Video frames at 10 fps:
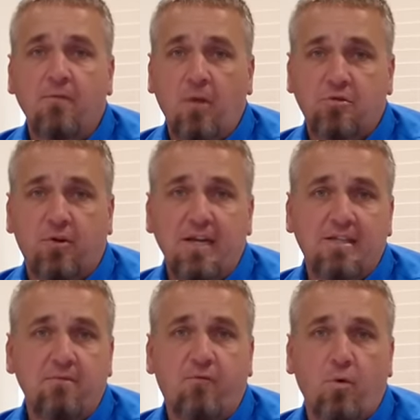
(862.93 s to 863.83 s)
Those are
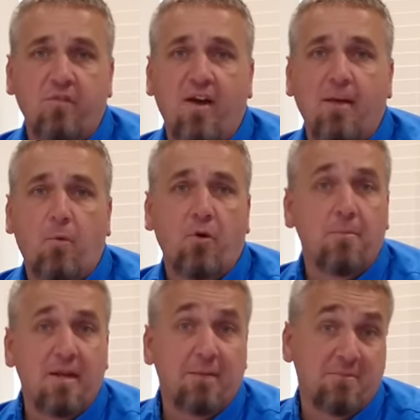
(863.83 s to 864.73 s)
1845
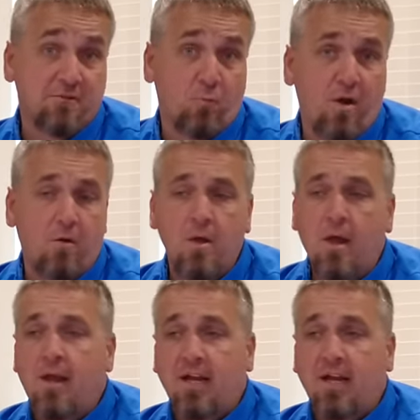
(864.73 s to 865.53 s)
Barndominiums as well.